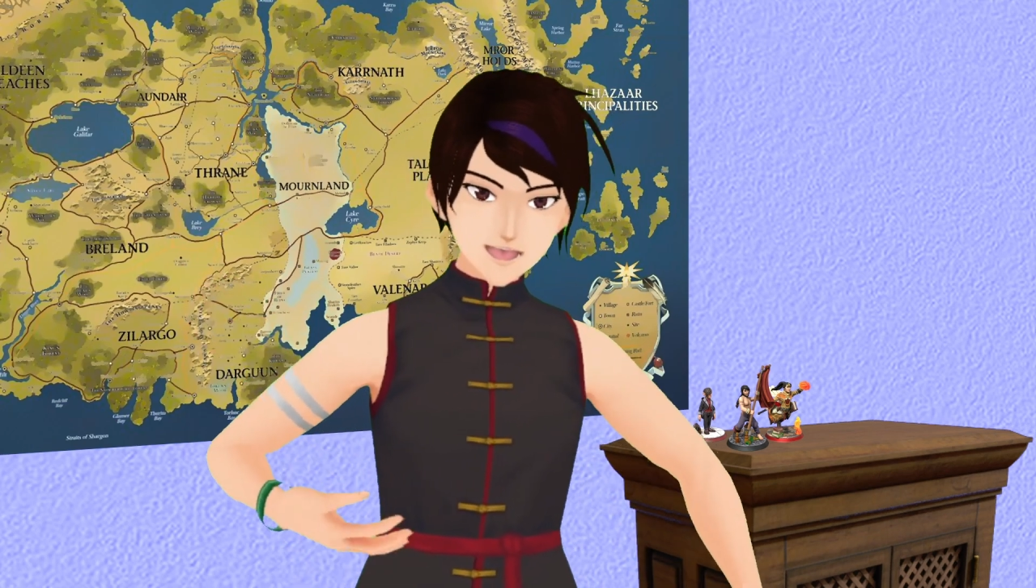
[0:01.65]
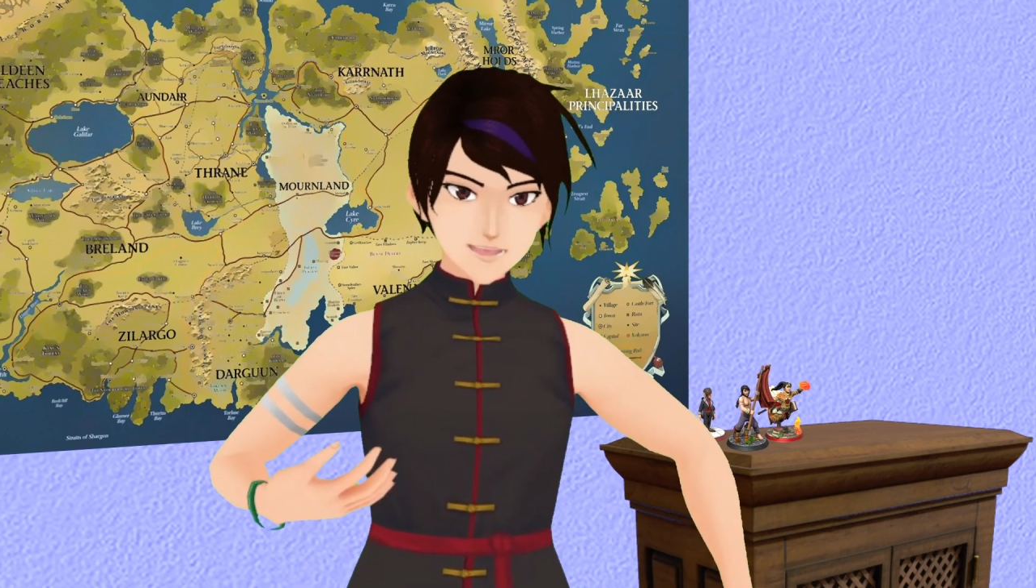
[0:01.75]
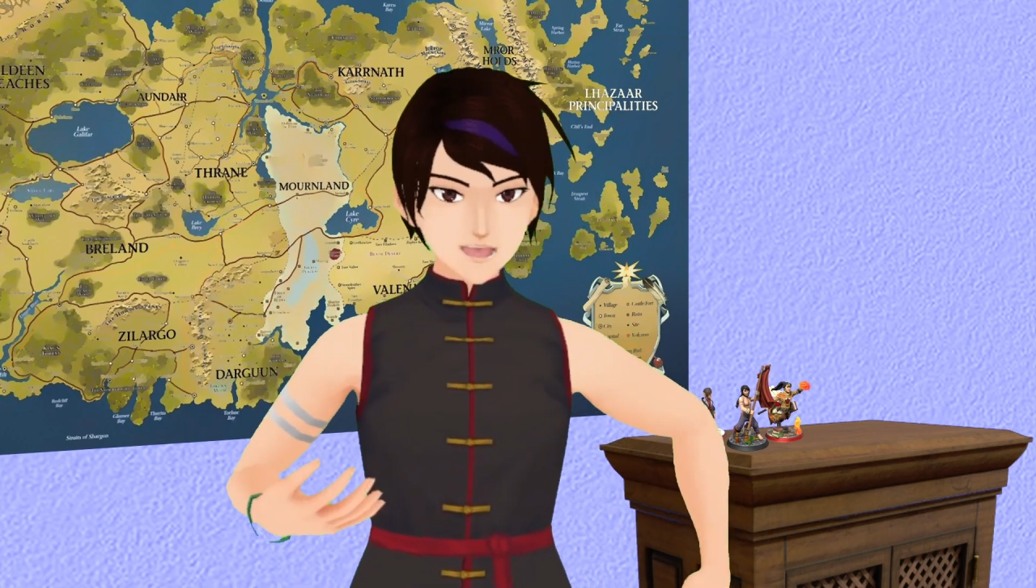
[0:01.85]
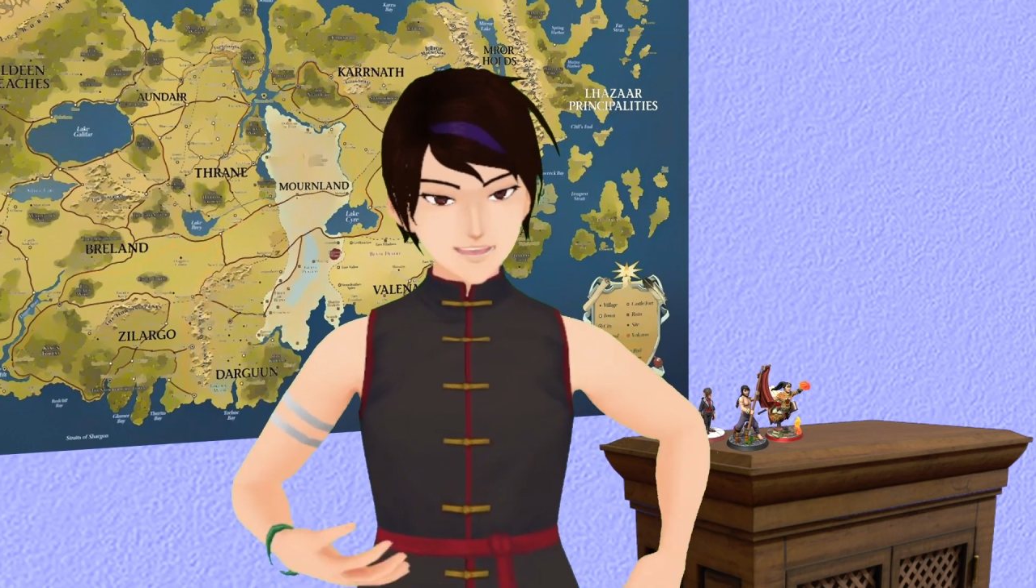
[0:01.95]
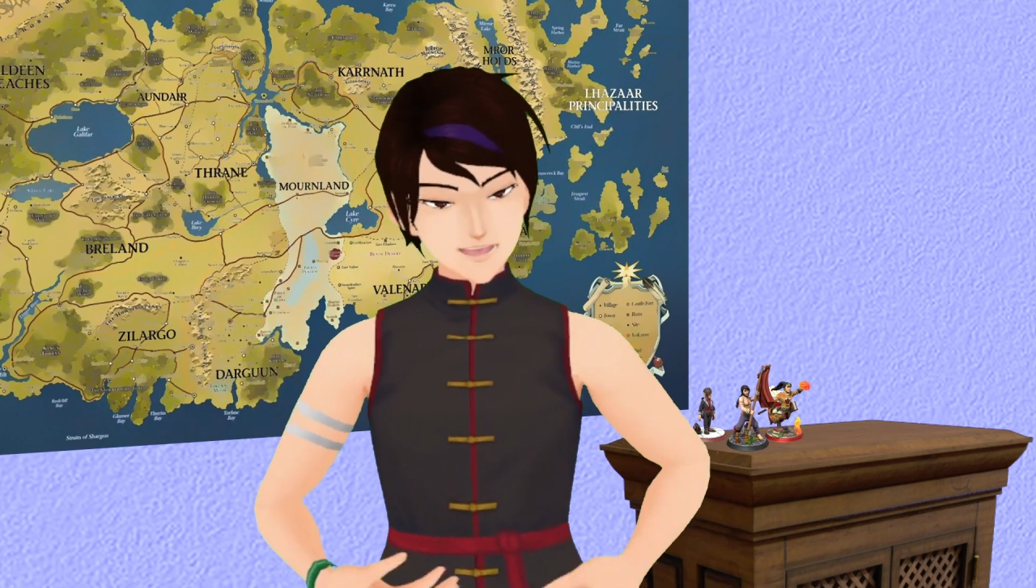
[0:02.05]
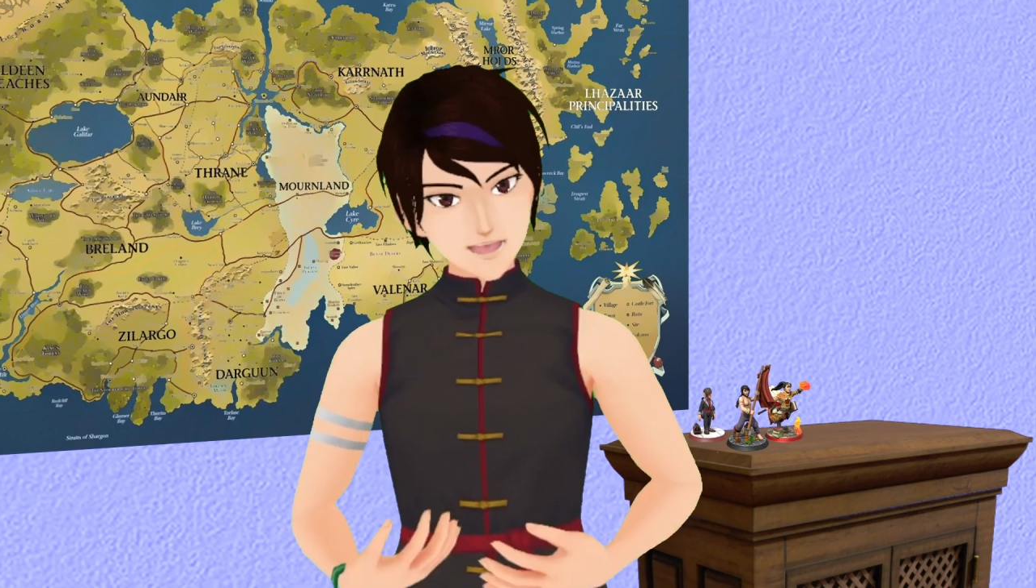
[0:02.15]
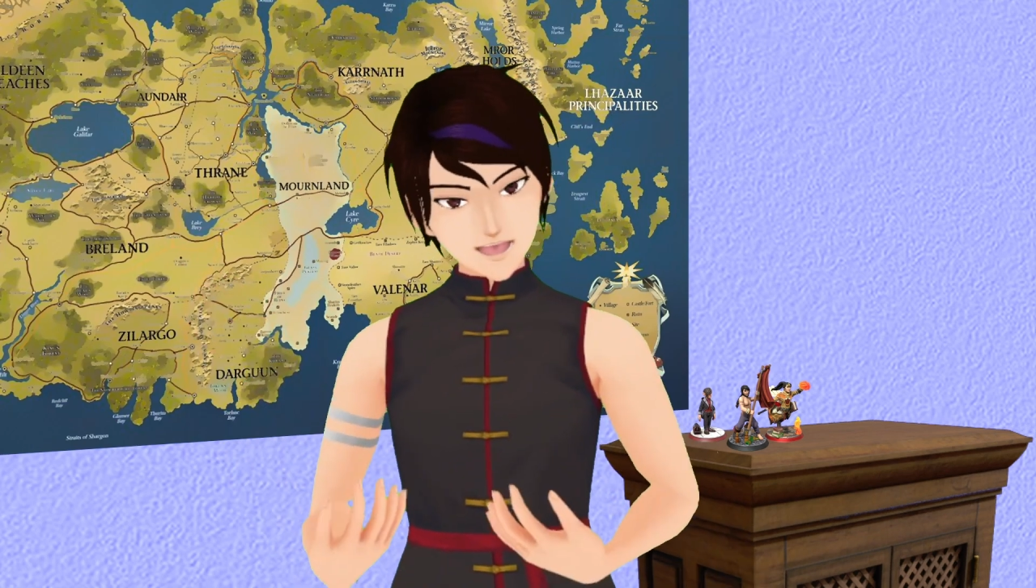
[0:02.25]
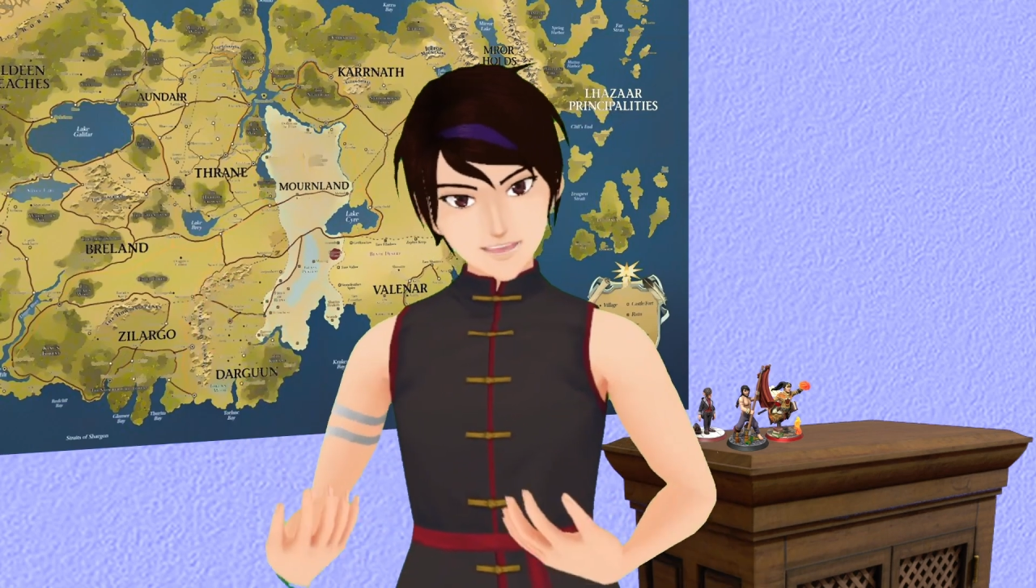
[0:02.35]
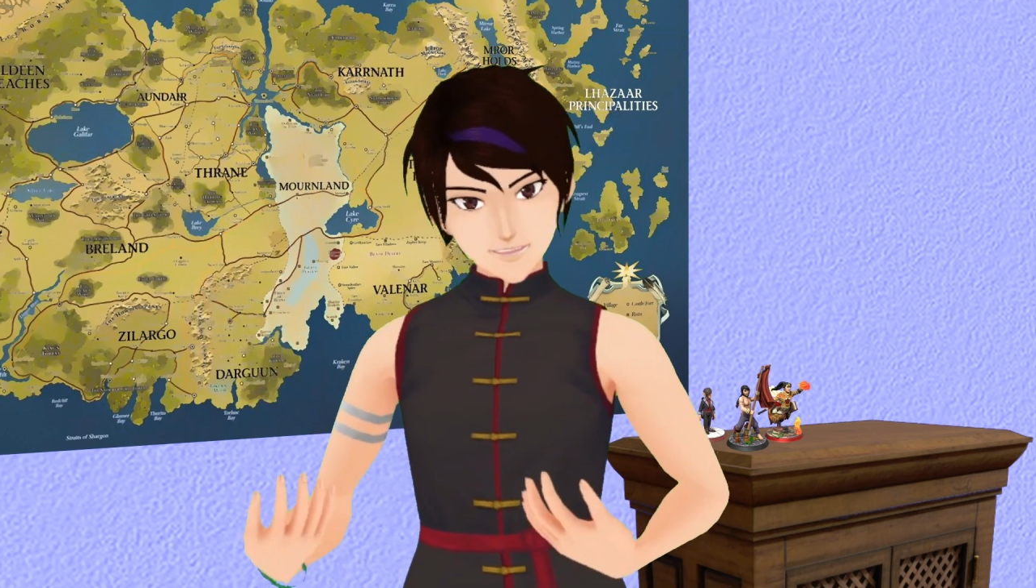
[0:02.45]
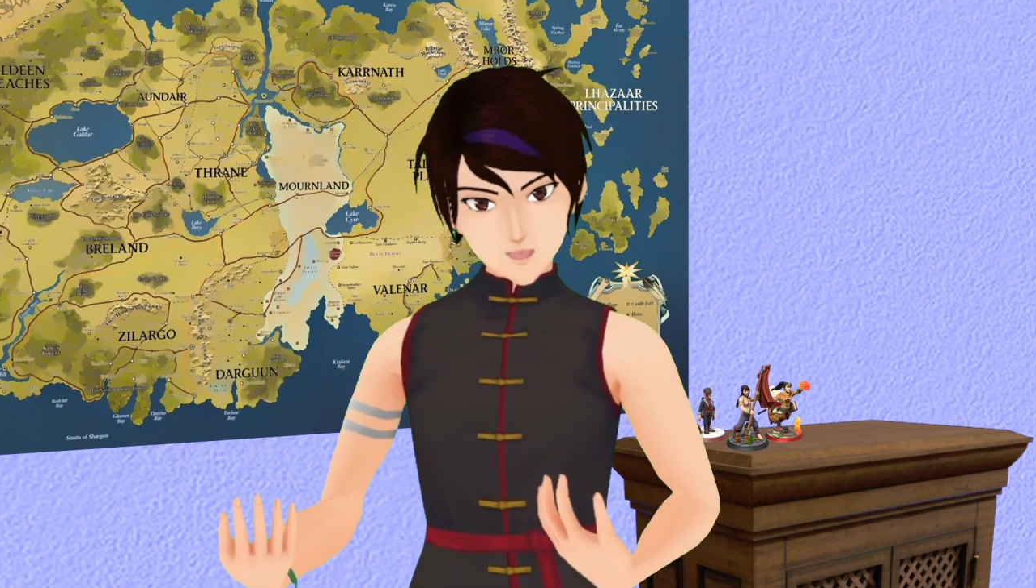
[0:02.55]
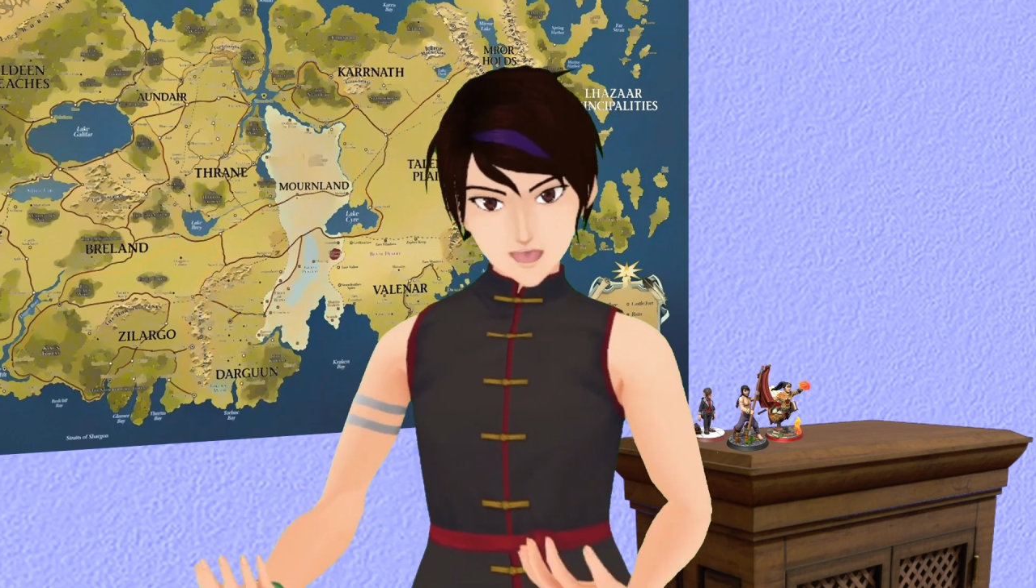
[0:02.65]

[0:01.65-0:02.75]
cosplaying as my D&D